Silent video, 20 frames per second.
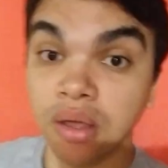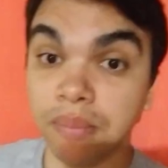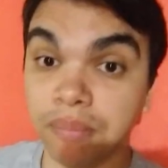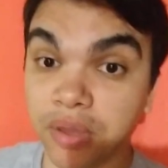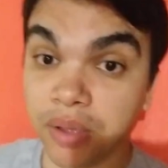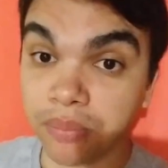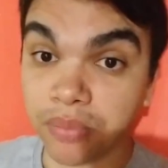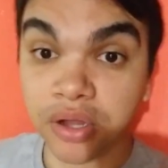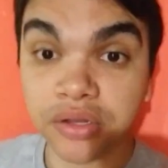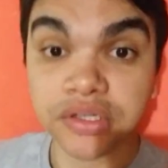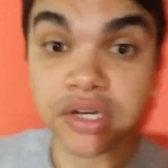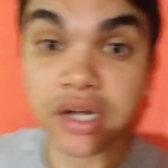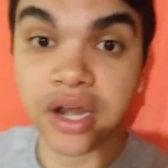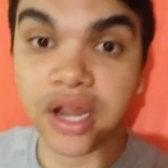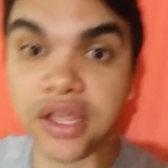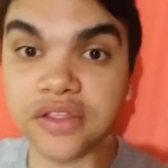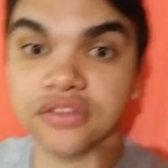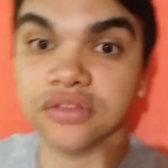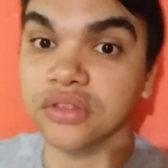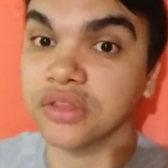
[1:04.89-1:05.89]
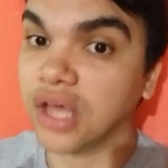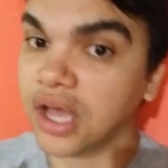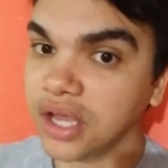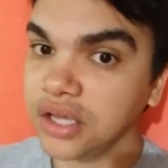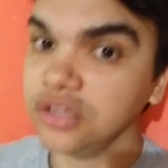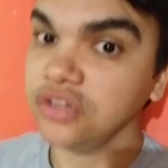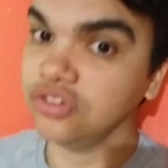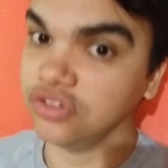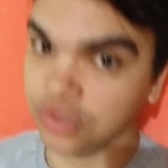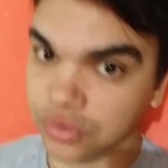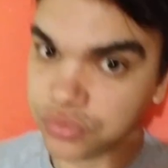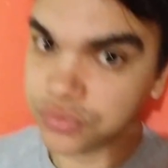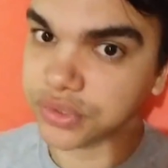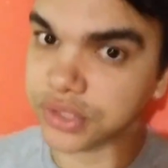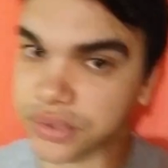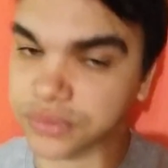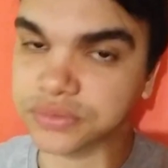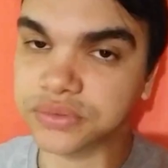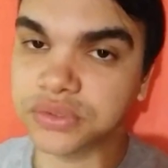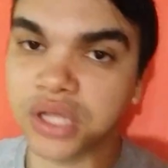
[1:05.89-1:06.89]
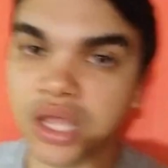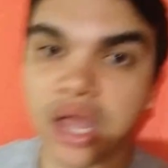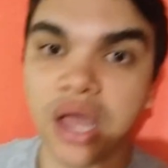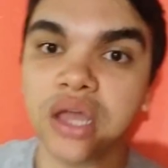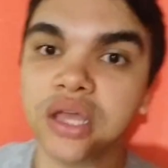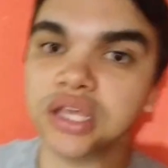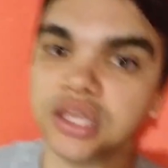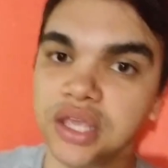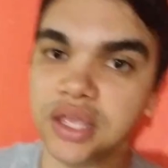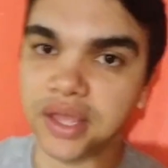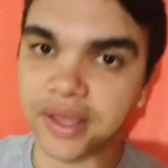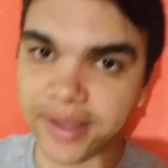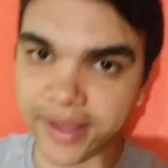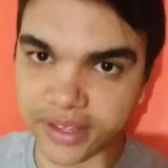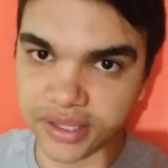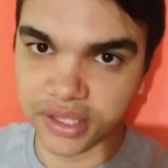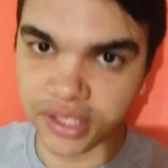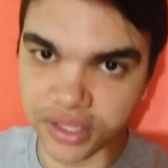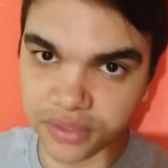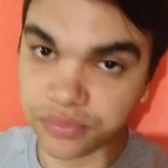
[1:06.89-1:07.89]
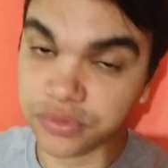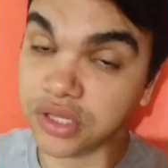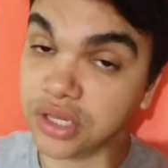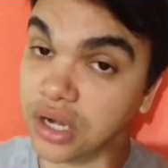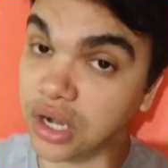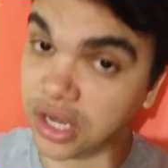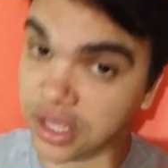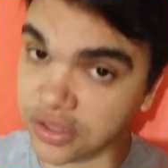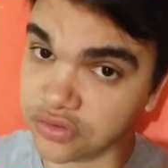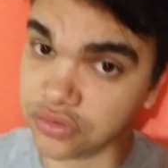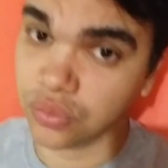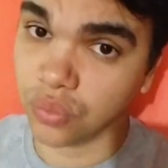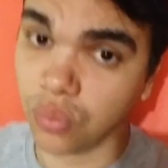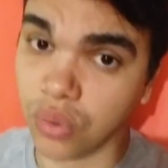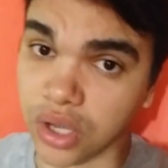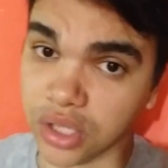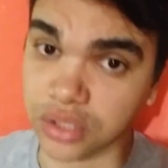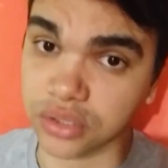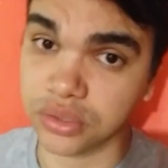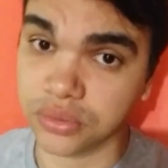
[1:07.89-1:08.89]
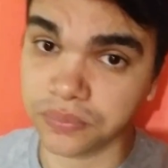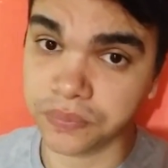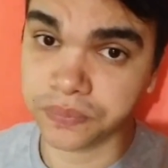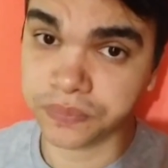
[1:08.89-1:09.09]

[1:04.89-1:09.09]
My mother has 9 children, and I am the last one.